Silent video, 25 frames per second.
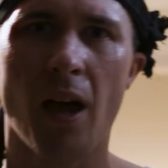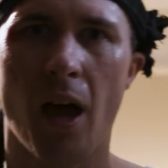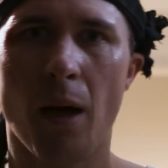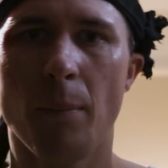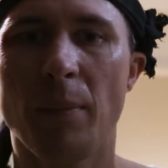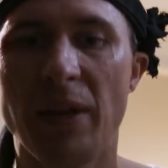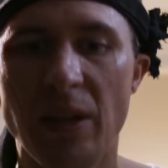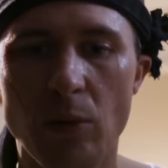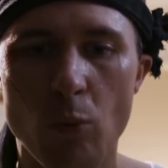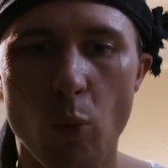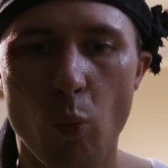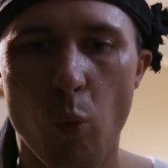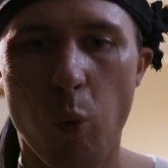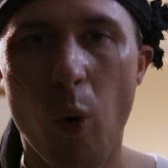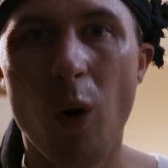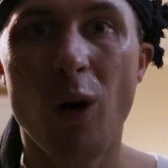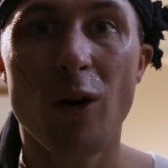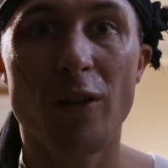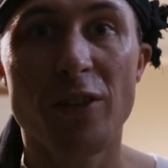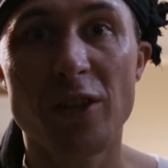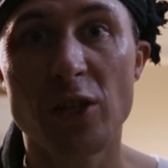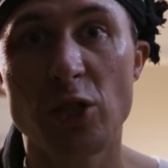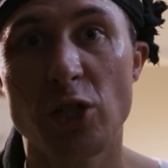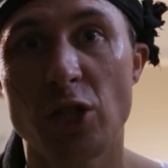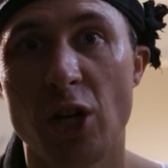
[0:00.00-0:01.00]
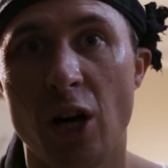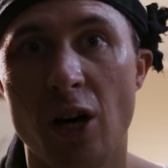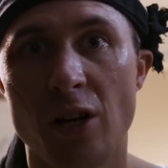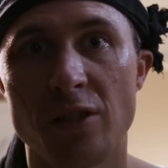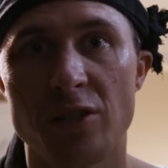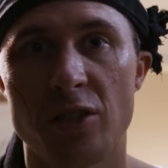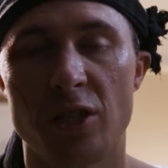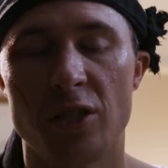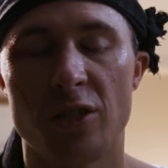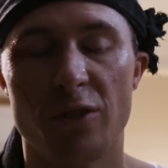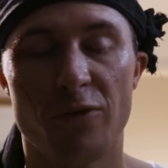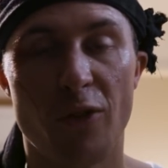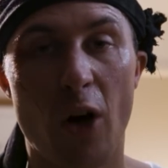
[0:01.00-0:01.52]
I mean, what are the
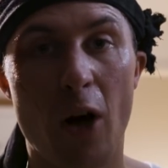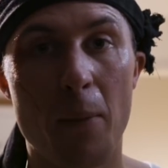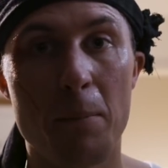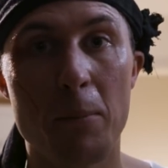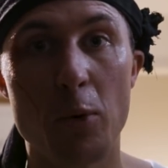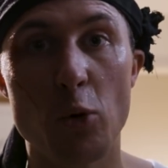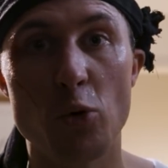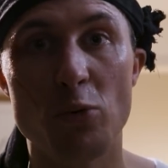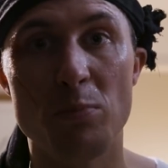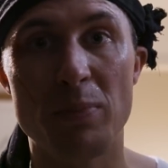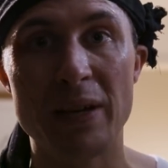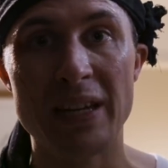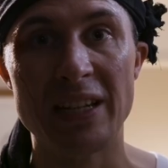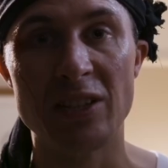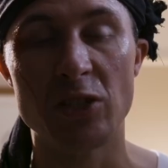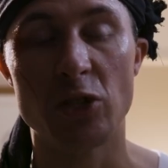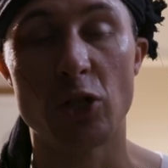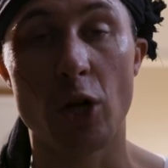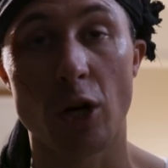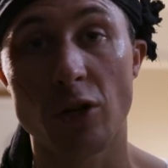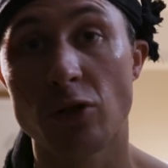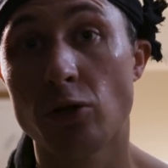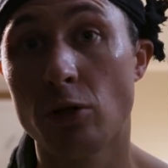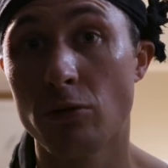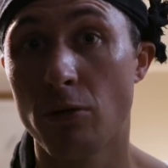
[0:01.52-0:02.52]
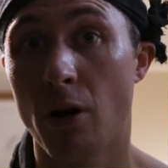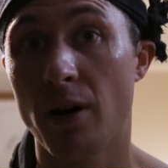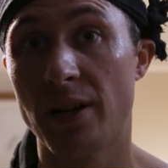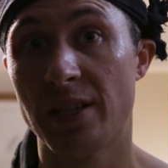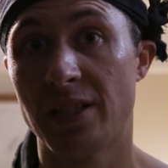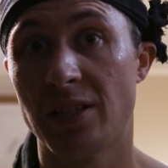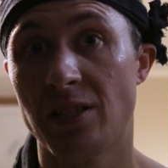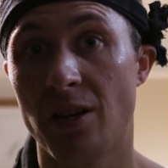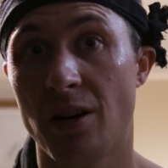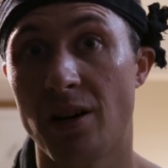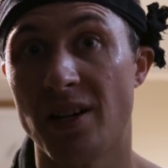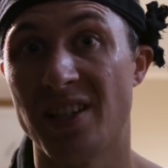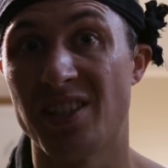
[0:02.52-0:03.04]
chances of our moon being just the right
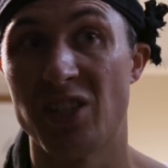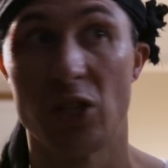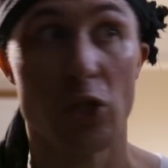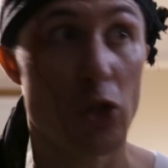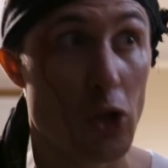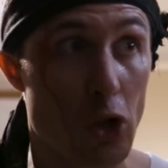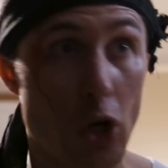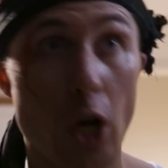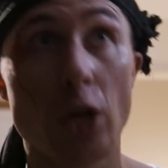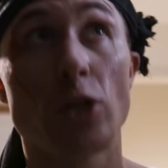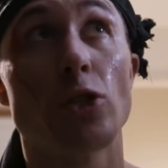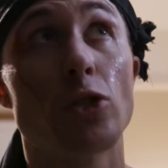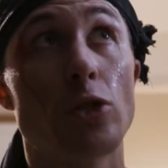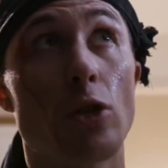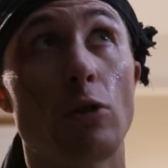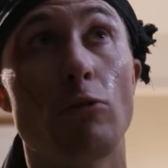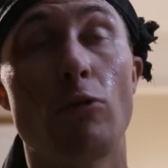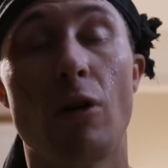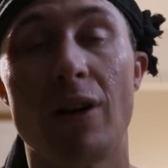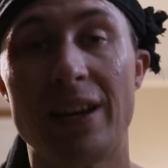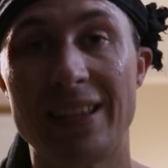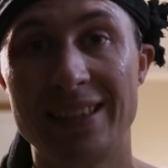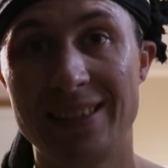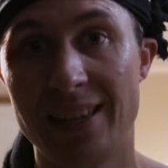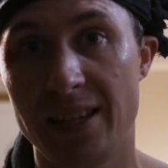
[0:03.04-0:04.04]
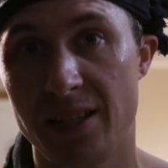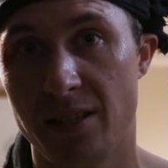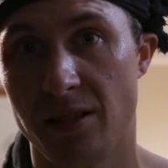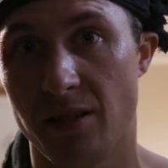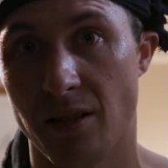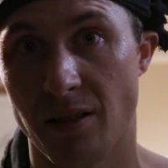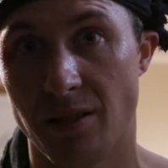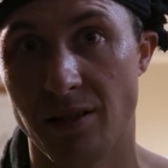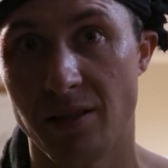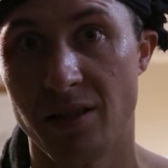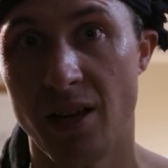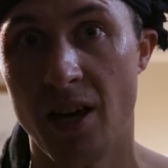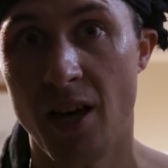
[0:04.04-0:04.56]
size, at just the right
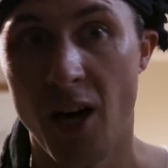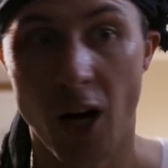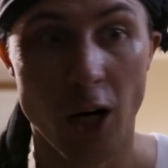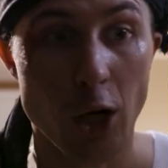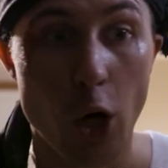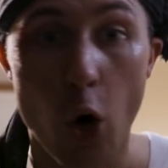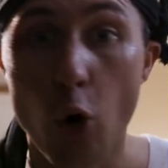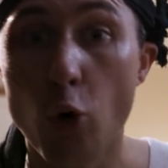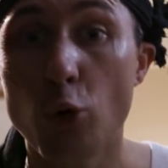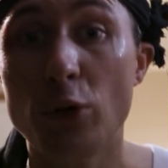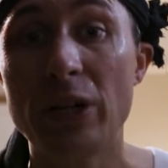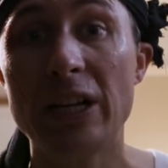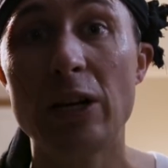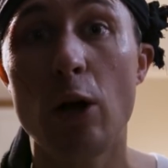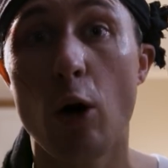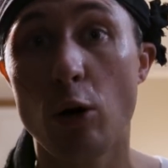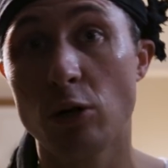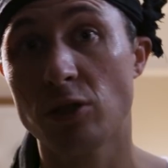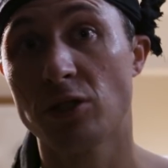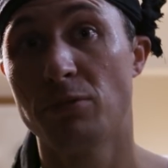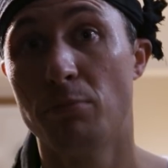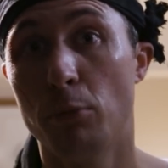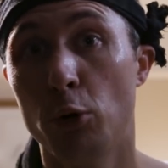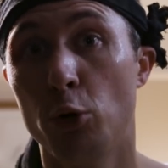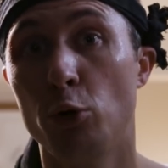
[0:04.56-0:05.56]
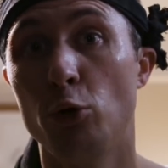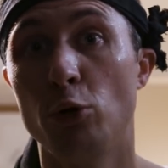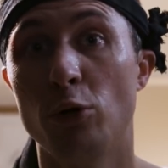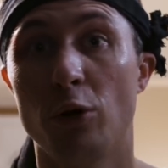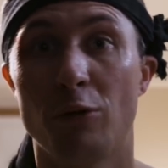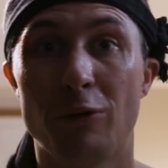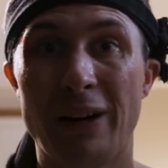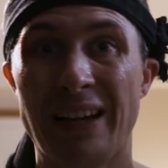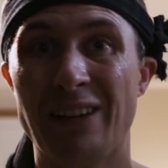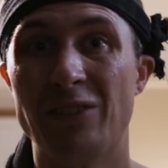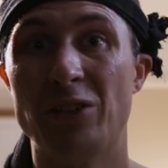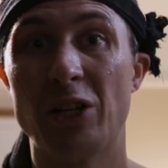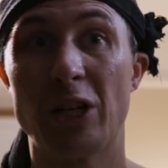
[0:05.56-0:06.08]
distance? A Goldilocks moon
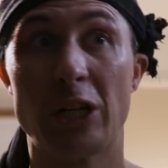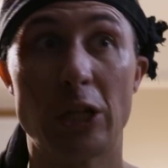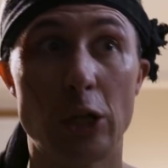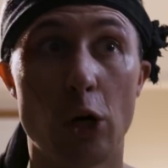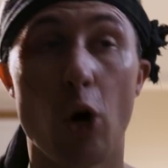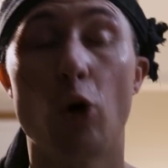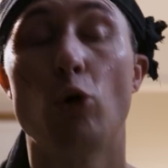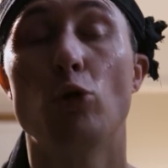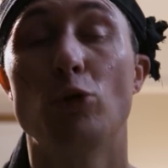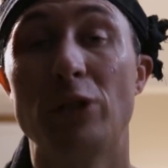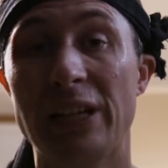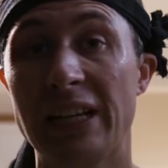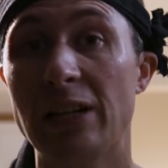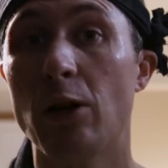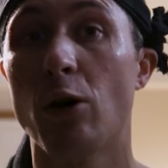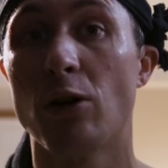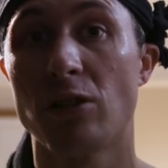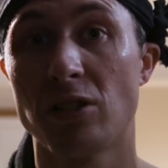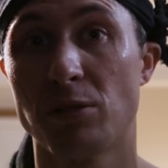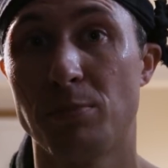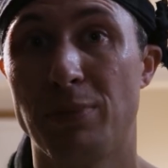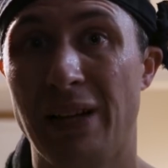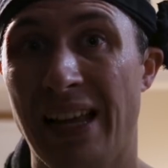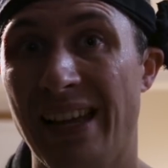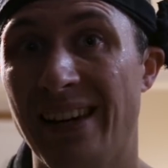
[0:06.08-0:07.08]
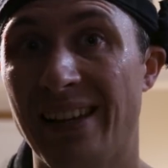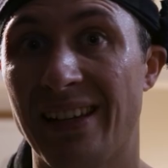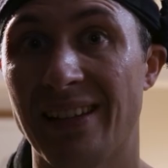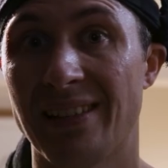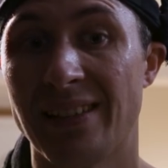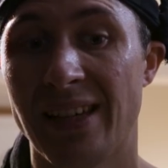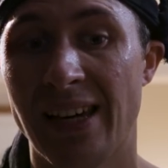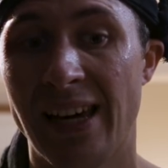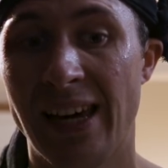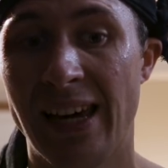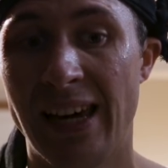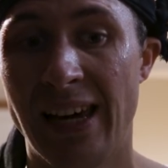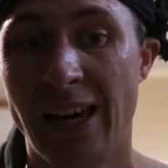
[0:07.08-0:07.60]
around a Goldilocks
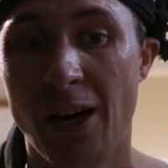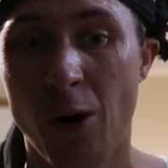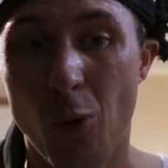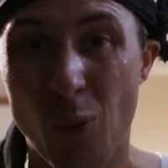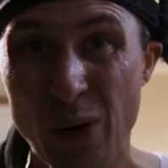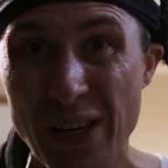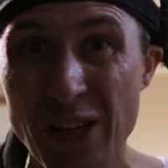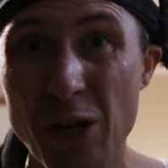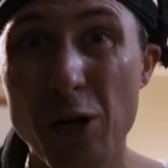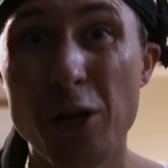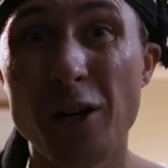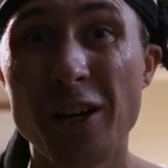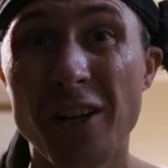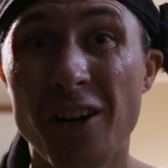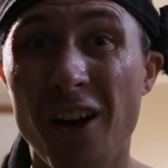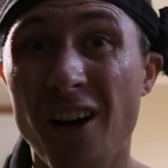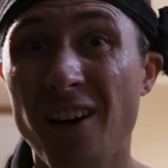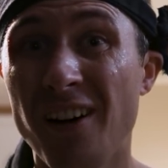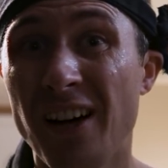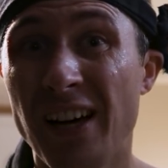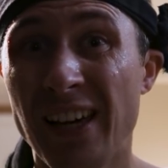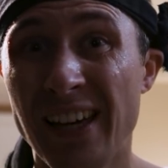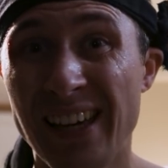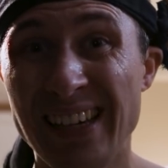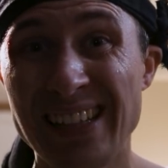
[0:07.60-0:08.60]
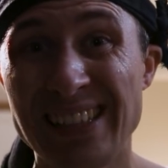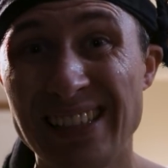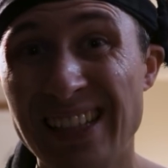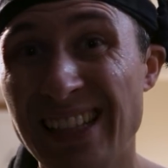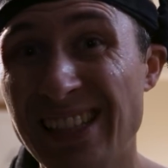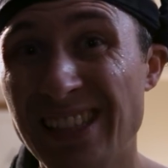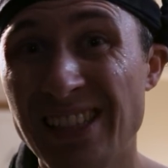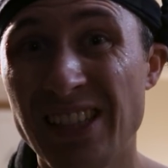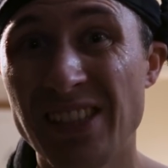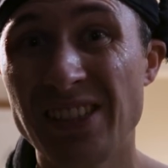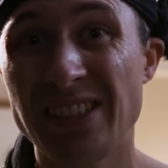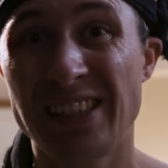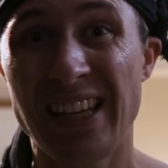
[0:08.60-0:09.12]
planet. When you look at our
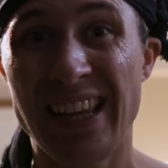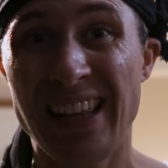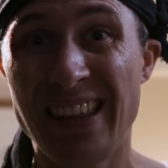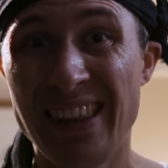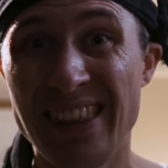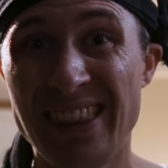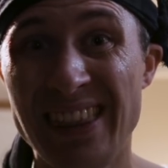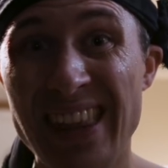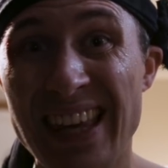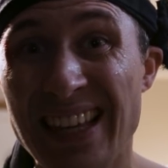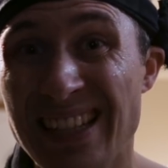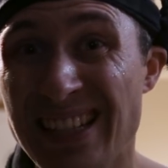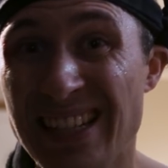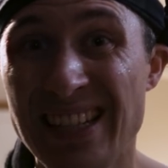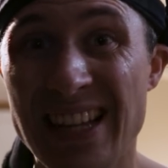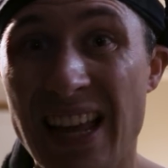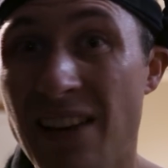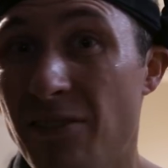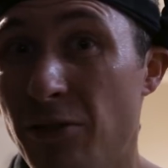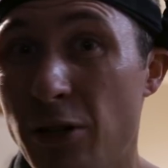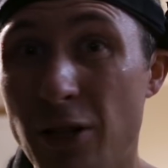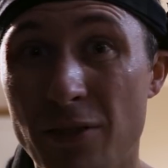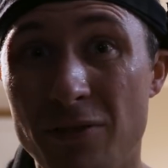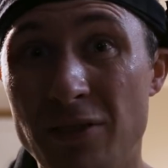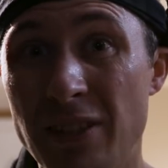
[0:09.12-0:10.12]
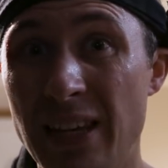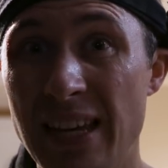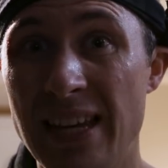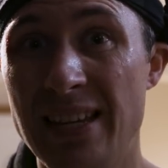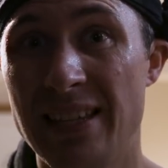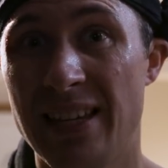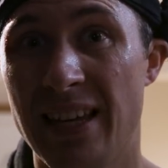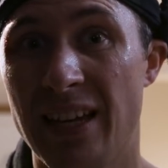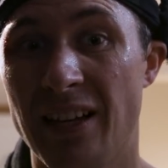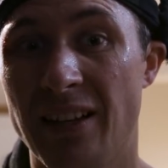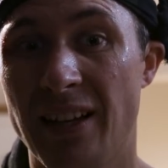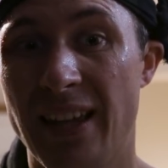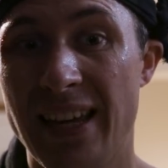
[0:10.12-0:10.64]
existence in this level of
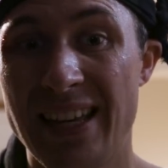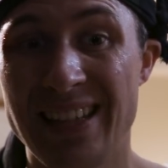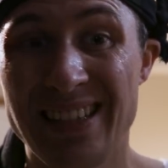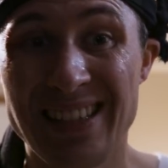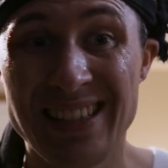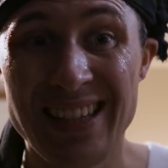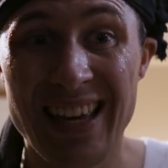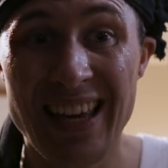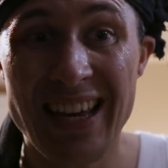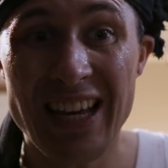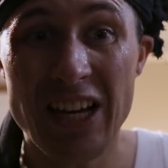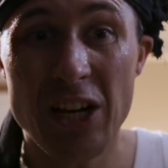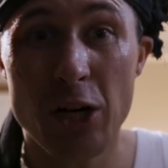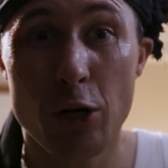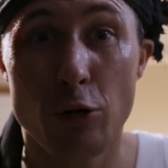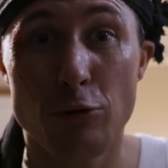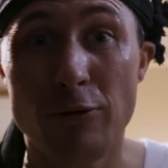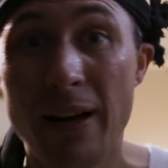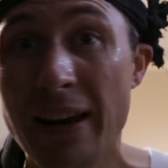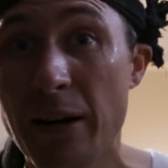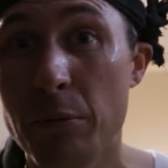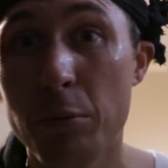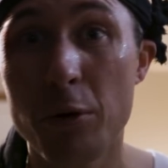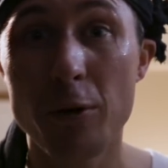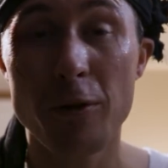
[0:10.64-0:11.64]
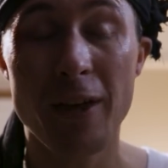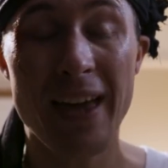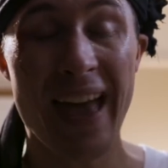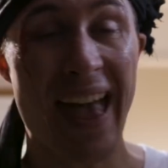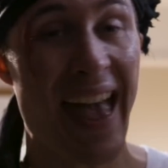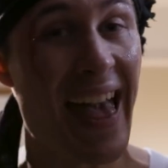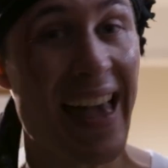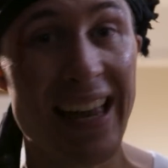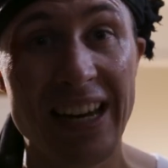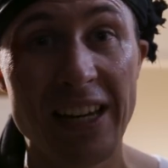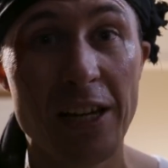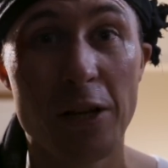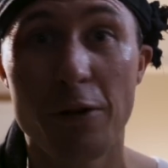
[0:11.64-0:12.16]
detail, it's incredible that
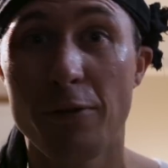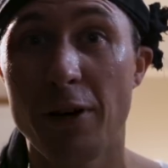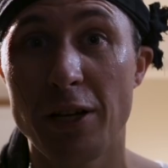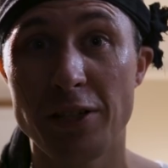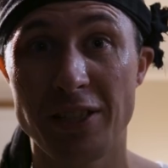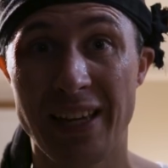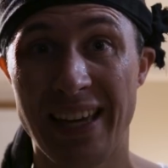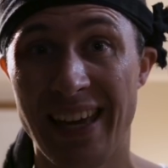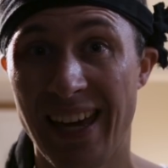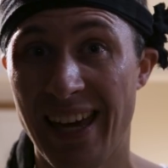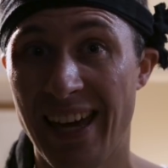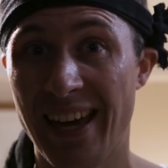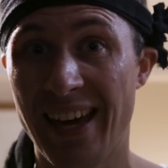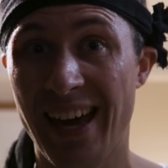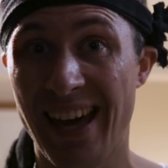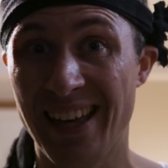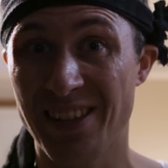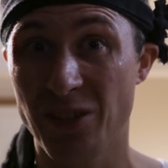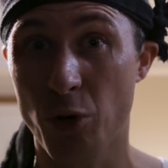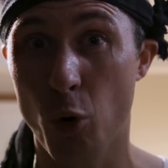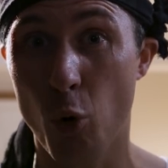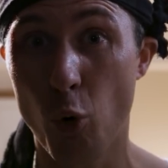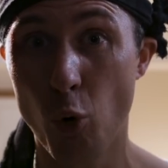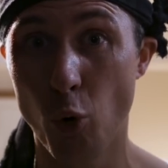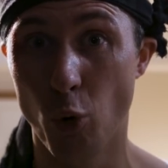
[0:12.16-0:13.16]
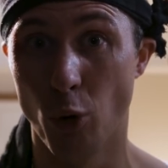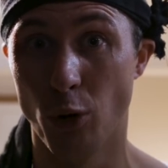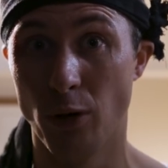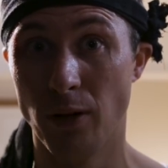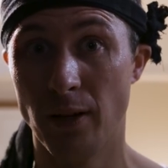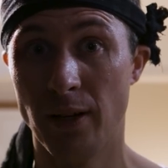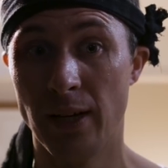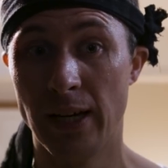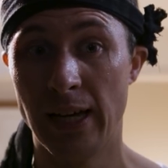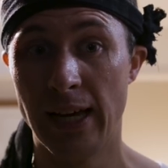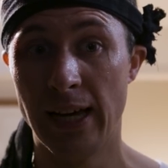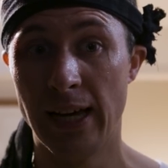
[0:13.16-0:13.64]
any of us are here at all.